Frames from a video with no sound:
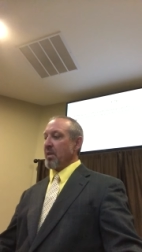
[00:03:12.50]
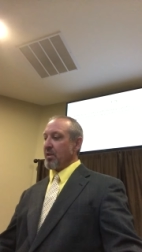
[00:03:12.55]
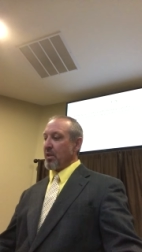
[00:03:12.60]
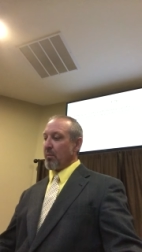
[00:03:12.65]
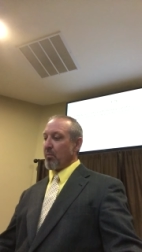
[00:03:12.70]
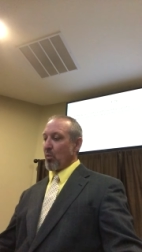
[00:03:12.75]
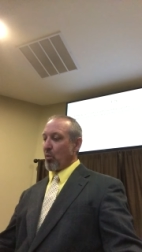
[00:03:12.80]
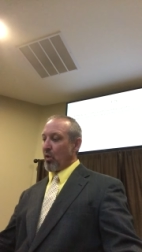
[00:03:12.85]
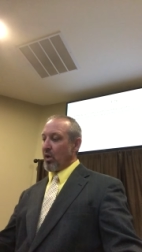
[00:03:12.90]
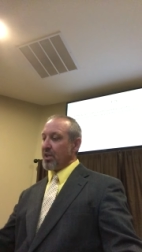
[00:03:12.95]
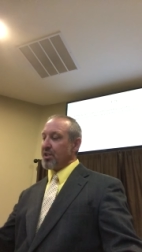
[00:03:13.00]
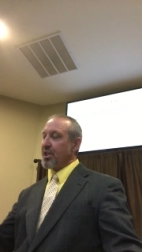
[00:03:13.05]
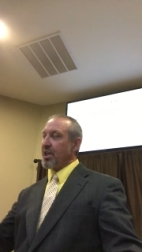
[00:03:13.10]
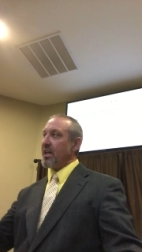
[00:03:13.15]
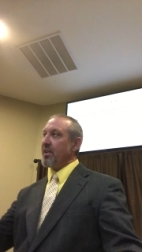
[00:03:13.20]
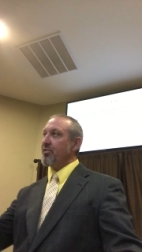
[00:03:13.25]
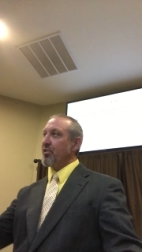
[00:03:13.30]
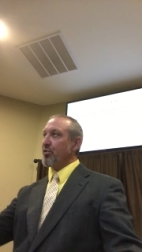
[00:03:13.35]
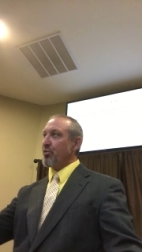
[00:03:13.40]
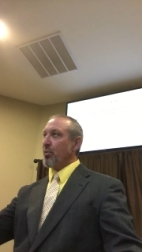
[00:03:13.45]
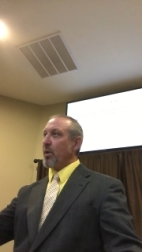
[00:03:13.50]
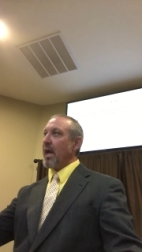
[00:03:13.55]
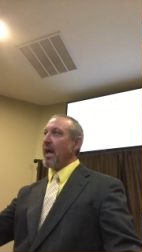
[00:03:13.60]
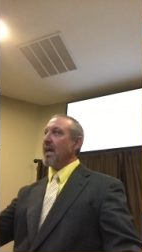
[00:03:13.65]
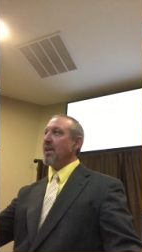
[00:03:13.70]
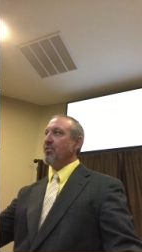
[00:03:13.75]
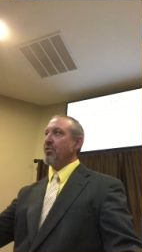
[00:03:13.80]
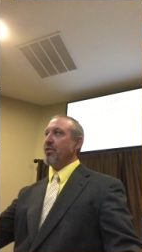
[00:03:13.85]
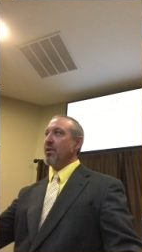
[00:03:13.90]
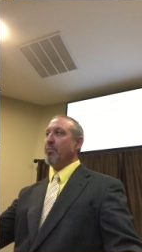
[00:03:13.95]
Number one, Jesus
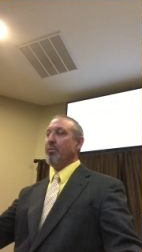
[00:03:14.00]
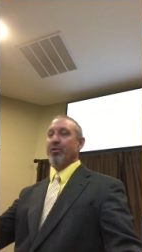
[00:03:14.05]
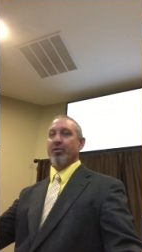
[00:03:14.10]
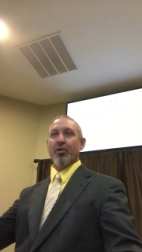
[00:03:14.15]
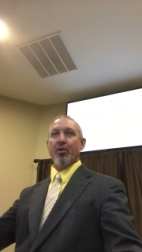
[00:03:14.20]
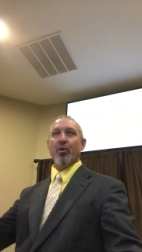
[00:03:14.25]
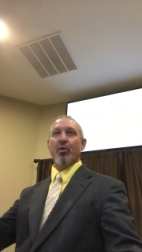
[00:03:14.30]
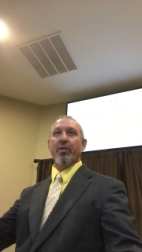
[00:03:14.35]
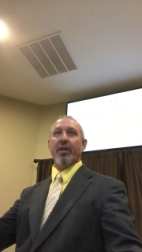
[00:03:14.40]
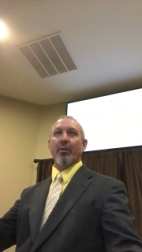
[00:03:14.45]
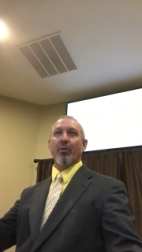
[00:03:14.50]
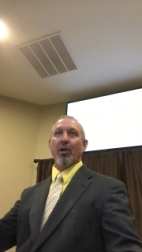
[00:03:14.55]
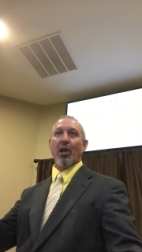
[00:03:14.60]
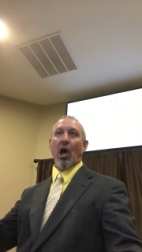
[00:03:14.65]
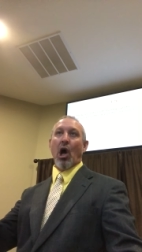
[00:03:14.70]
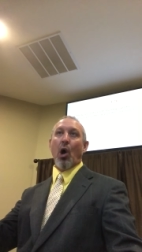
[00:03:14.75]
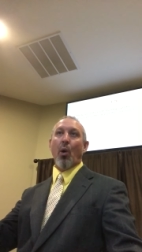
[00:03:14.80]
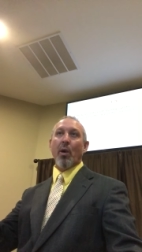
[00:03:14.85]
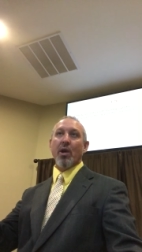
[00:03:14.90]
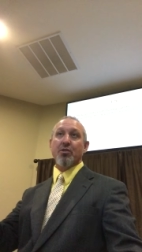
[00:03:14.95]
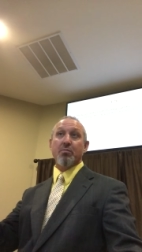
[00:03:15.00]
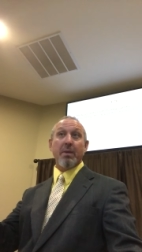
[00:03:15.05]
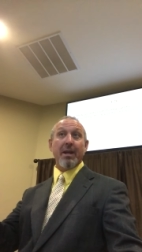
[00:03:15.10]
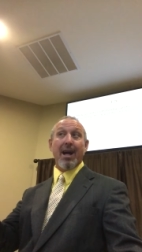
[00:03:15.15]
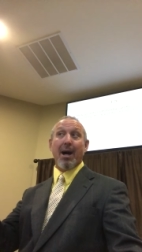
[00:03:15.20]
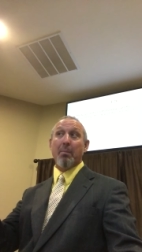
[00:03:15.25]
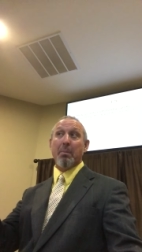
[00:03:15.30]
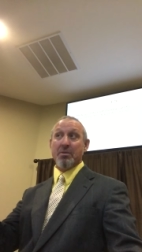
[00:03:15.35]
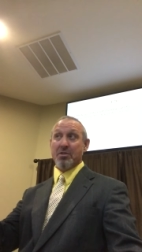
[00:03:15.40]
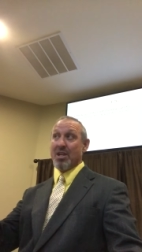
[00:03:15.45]
reigns. And number two, there will always
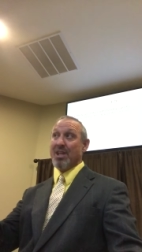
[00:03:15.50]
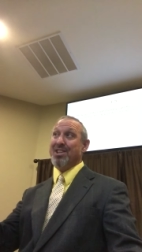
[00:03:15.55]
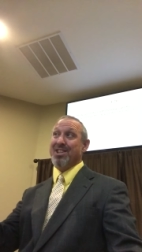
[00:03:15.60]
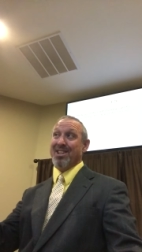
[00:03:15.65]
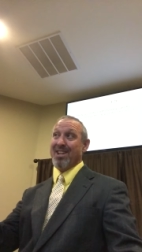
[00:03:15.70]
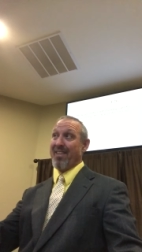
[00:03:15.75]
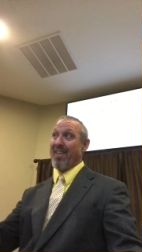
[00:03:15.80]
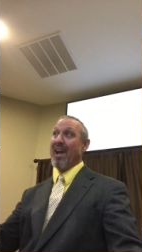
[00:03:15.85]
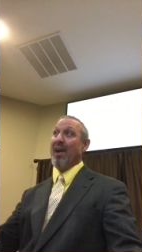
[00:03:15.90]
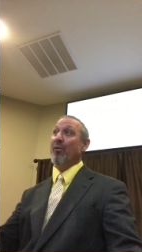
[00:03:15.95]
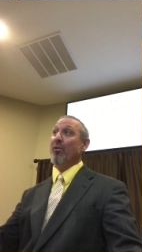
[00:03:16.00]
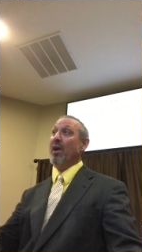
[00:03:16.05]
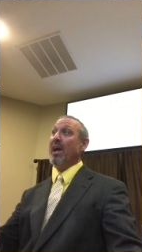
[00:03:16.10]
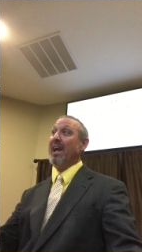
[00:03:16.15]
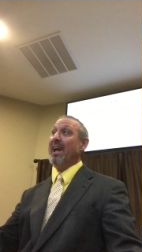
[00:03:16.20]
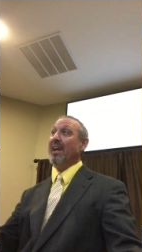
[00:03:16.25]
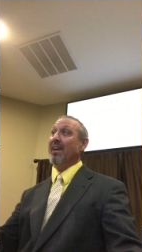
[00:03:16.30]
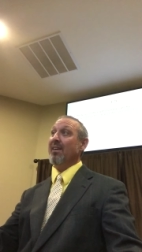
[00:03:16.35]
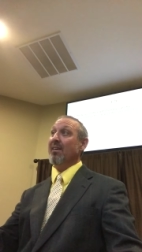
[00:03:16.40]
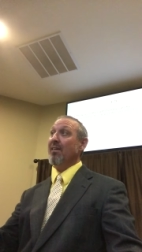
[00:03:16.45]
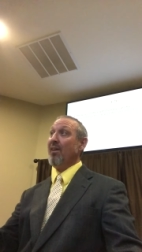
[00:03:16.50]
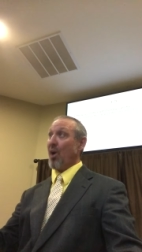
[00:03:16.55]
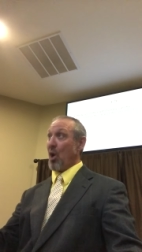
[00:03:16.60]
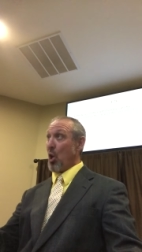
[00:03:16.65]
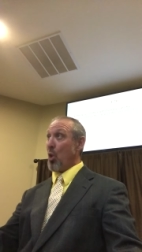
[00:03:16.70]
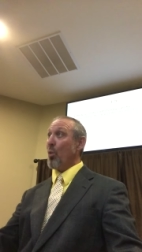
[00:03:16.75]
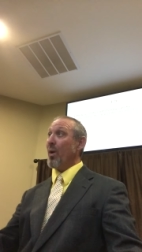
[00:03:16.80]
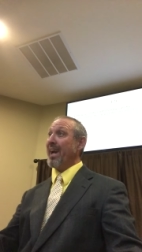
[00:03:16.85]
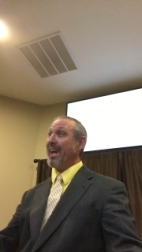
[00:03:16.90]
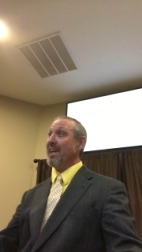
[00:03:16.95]
be opposition to that reign.
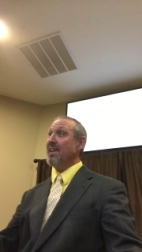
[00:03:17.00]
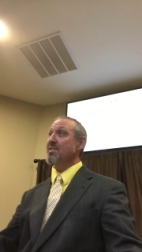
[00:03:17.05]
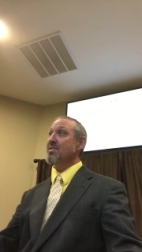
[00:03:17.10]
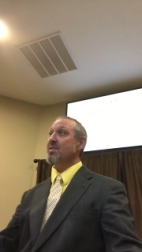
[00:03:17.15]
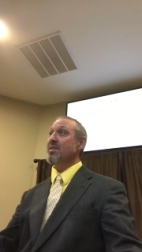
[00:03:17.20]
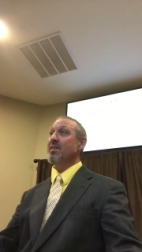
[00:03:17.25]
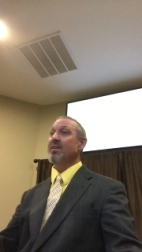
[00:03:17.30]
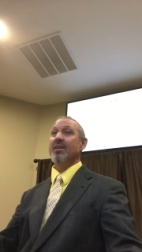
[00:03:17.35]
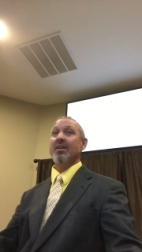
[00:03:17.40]
Always.